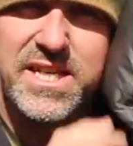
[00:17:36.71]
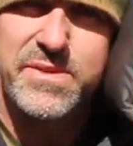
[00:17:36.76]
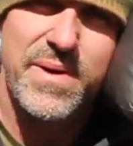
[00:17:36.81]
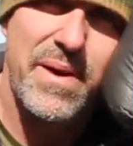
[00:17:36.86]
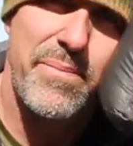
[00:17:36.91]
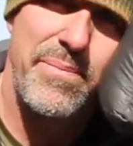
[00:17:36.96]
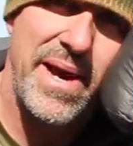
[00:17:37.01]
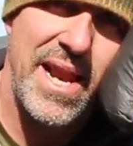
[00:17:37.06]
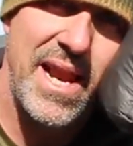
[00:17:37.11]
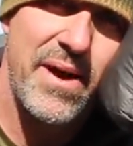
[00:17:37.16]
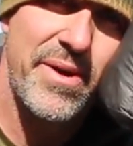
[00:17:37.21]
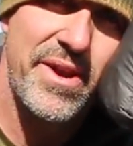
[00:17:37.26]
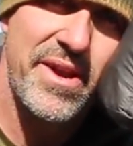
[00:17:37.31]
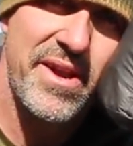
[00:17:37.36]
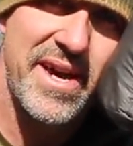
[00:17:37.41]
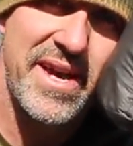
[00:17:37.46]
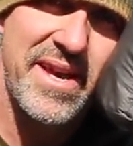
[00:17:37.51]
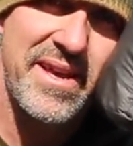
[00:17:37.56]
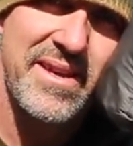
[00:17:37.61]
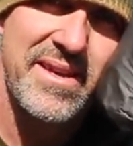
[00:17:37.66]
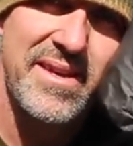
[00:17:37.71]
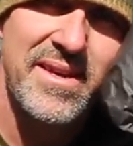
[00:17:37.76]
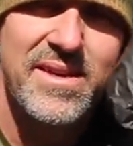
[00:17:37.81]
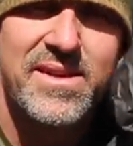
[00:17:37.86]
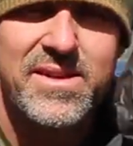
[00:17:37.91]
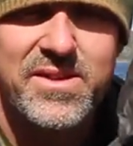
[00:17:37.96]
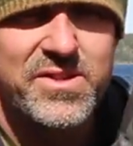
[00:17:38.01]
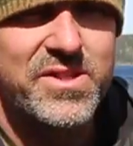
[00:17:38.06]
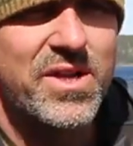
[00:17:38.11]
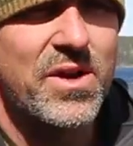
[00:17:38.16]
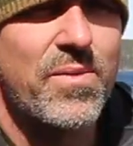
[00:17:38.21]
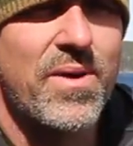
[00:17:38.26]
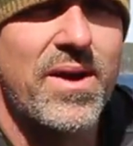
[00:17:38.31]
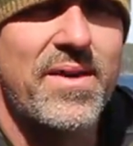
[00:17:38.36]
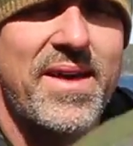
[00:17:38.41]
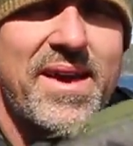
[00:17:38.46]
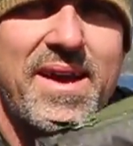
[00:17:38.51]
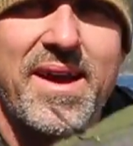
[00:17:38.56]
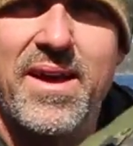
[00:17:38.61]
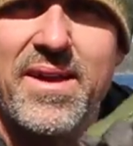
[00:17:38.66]
as my pillow at night. So
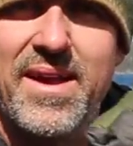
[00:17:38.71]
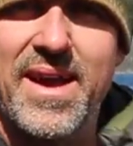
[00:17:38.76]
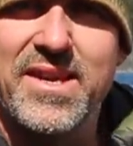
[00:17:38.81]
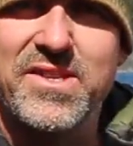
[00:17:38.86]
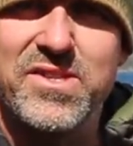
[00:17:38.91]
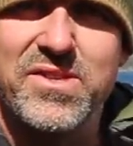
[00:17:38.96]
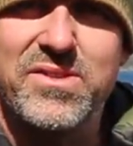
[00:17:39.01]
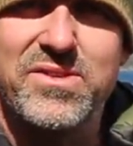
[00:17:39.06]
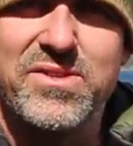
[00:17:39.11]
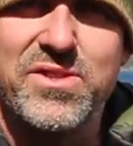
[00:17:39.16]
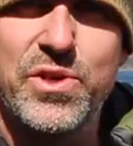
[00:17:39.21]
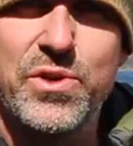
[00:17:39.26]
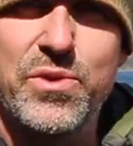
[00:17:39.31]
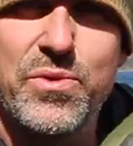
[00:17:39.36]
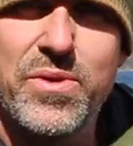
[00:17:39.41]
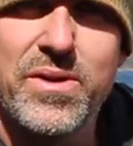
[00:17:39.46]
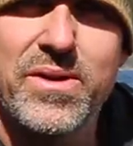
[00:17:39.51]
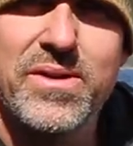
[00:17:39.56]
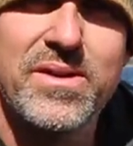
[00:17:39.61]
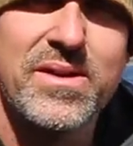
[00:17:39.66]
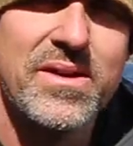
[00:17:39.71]
uh, that kind of has two,